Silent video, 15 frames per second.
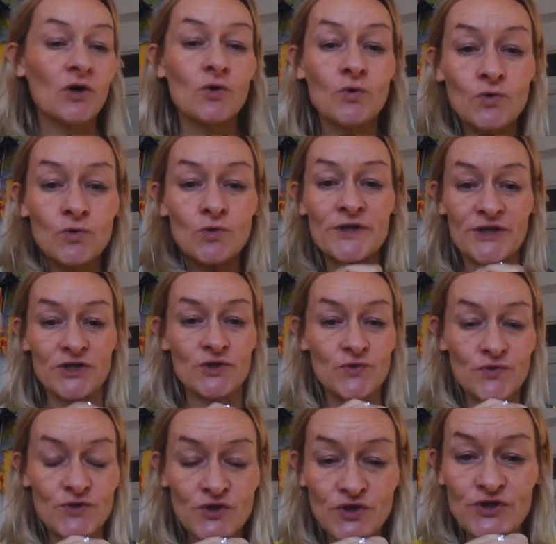or
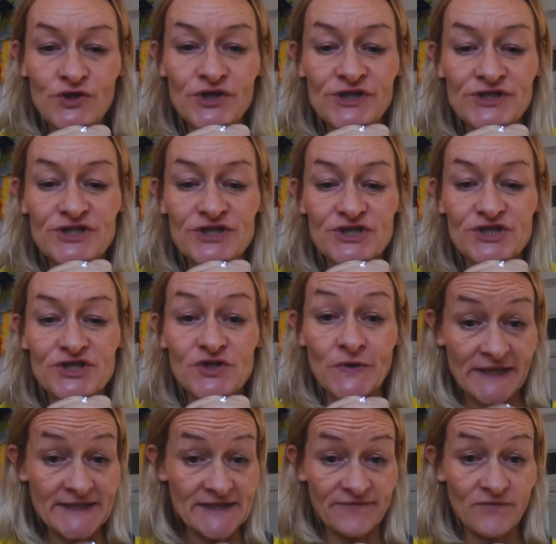you could do it
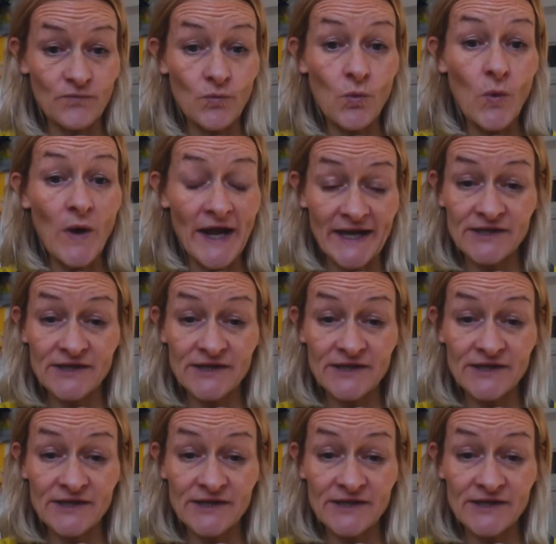a different way.